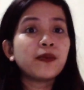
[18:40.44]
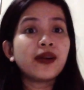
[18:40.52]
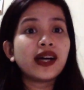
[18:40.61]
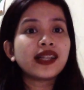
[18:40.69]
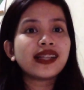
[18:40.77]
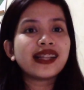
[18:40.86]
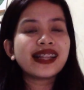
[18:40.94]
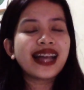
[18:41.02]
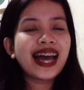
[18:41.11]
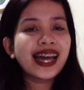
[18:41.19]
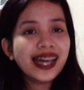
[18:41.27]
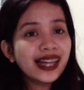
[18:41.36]
But
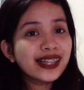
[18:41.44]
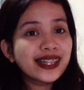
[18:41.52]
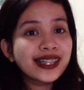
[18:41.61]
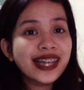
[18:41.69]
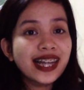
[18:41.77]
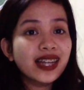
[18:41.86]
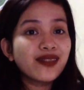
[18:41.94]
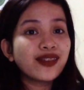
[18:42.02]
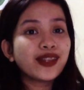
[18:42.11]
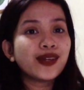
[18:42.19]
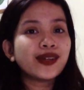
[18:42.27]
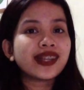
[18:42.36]
I understand if
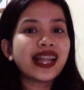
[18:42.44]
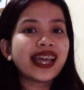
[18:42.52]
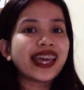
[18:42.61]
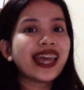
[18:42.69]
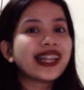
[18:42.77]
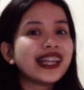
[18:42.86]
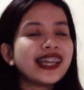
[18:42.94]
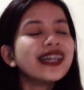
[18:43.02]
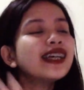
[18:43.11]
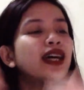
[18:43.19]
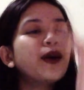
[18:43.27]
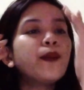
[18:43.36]
you don't like any.
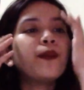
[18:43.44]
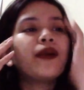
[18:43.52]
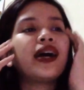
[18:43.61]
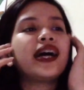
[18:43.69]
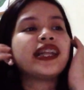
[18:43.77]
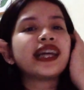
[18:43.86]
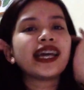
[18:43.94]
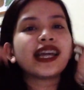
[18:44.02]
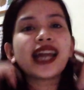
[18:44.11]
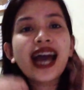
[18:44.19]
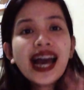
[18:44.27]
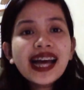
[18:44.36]
But ayan.